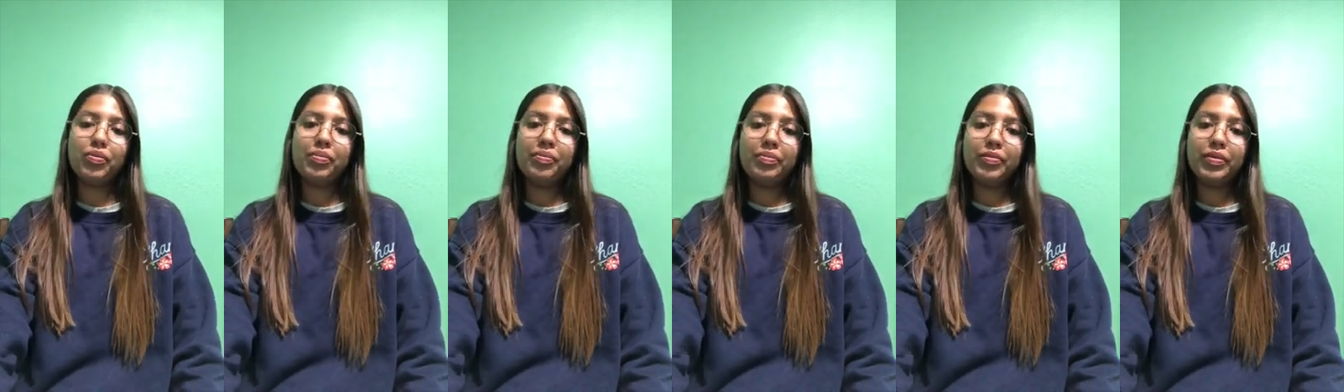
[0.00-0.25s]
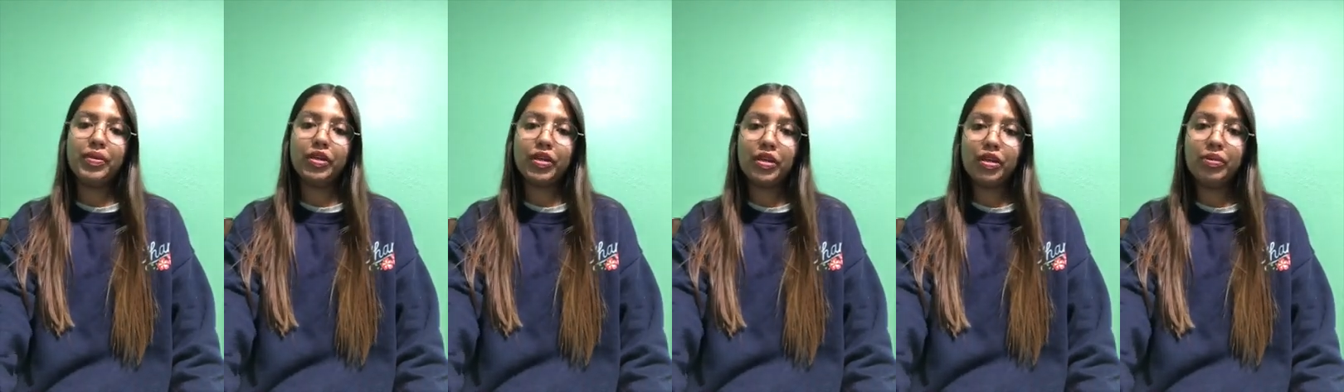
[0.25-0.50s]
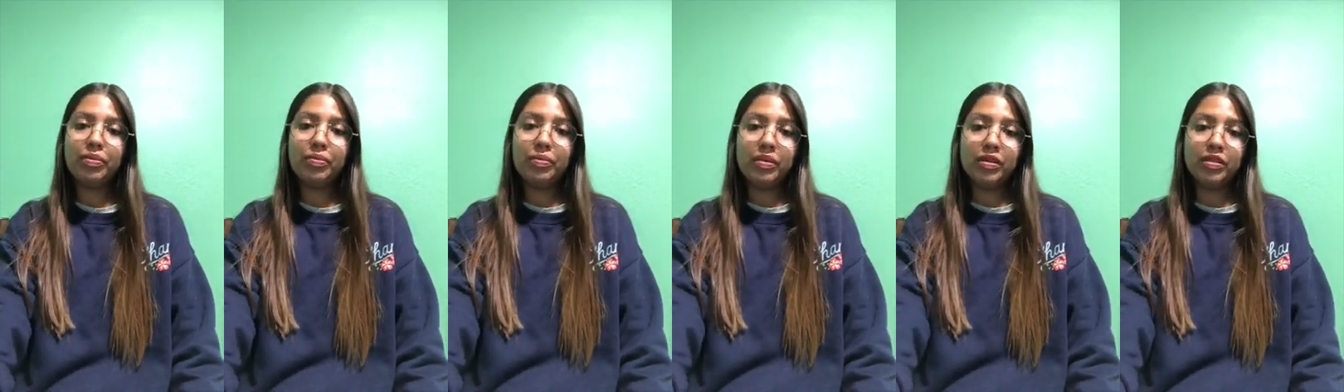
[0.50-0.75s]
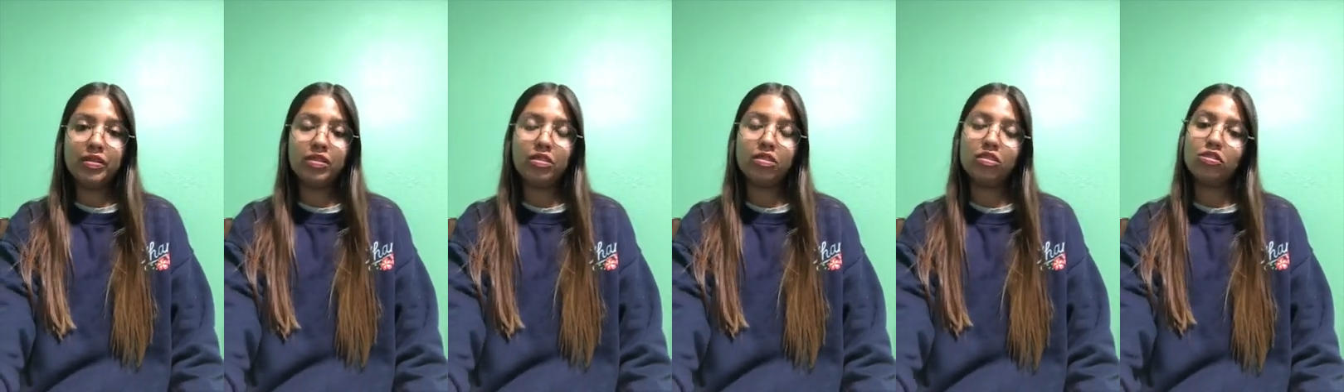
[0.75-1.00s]

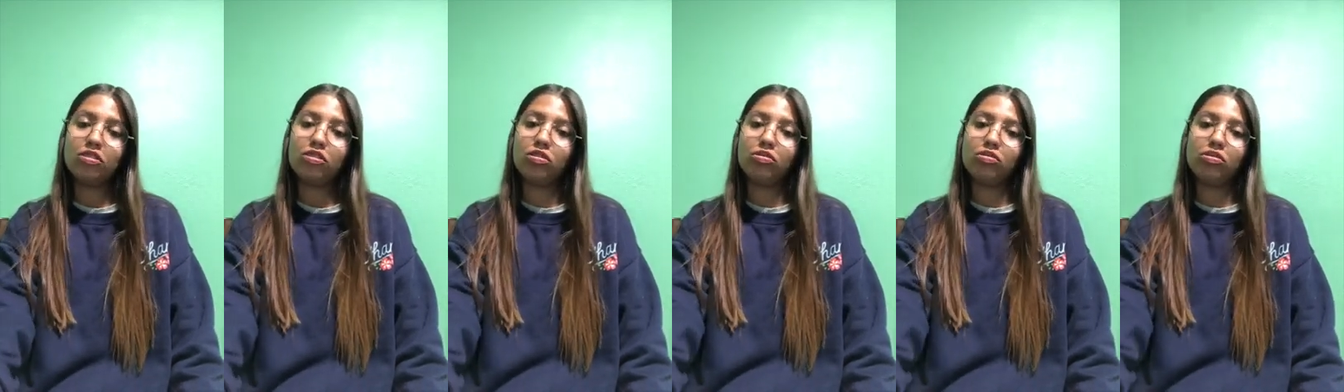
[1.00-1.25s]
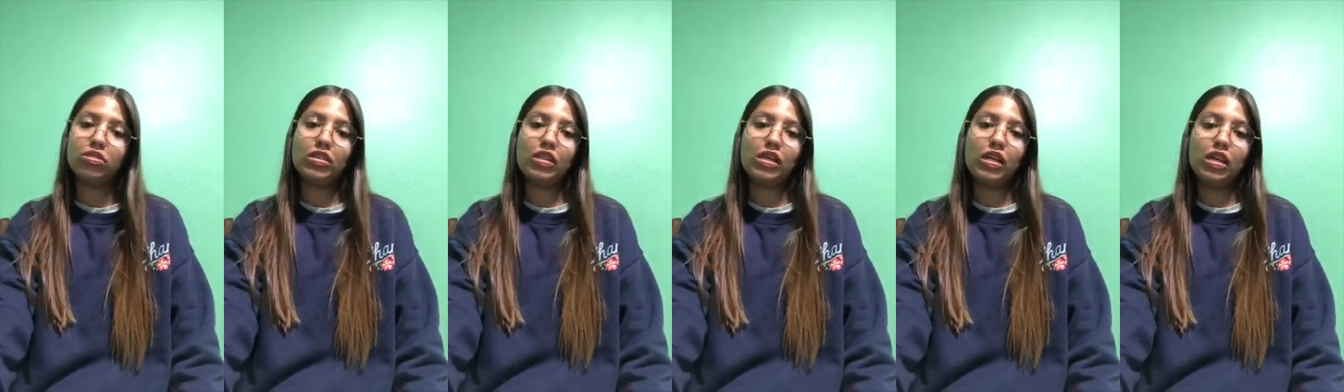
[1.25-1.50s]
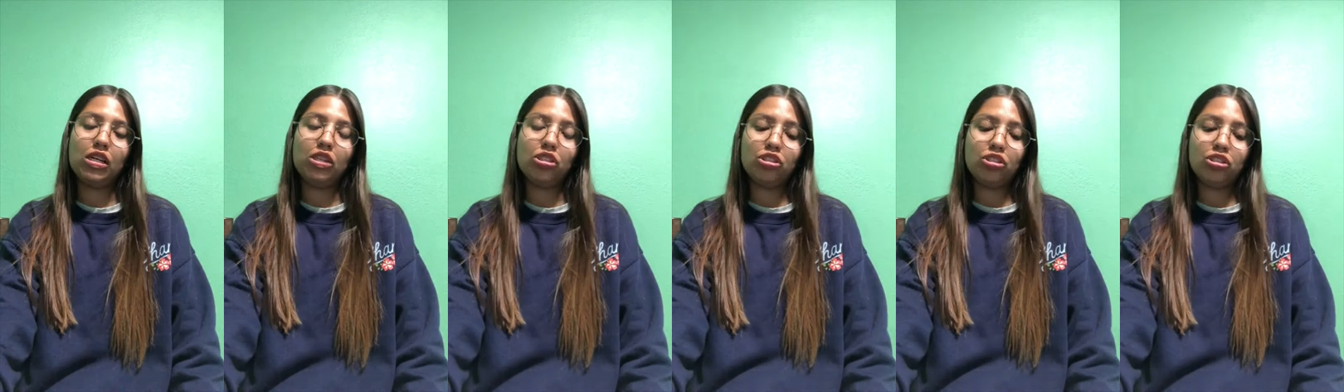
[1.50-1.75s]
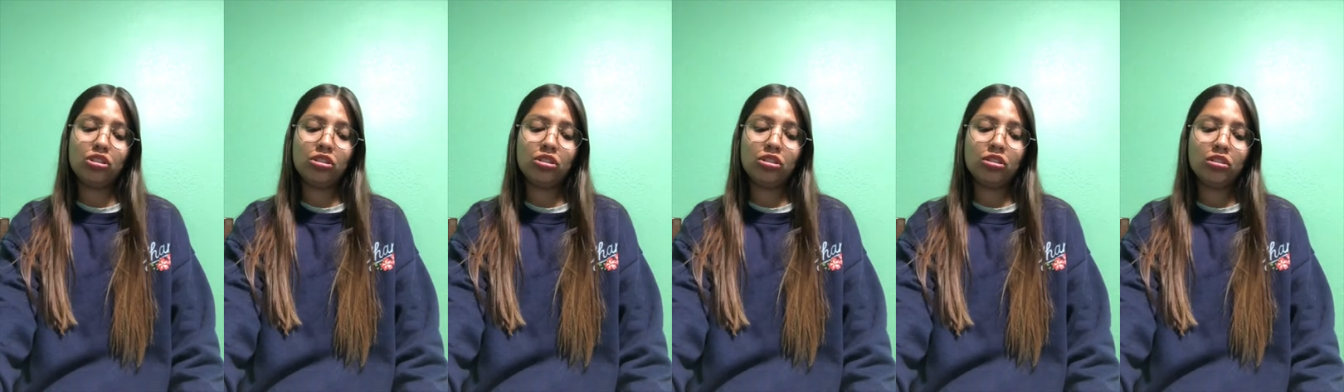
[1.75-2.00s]
human
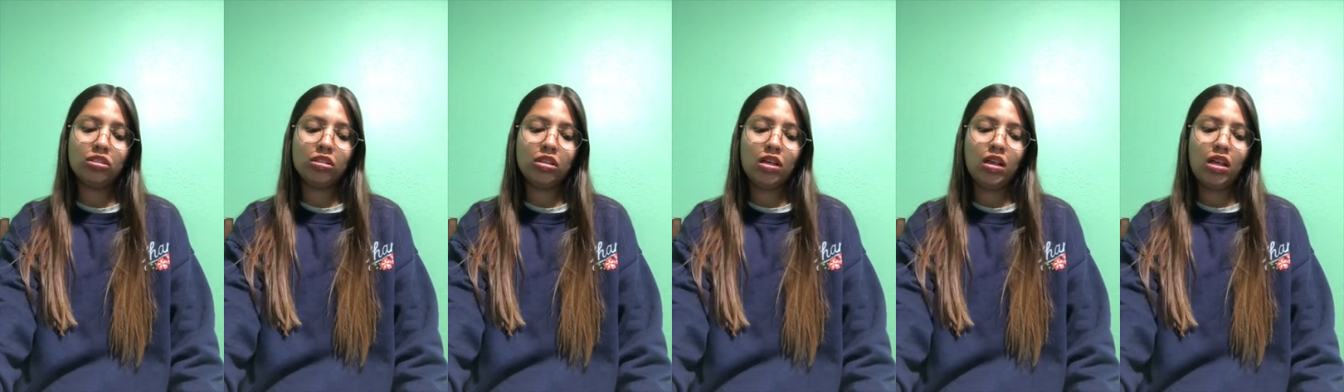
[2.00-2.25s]
association.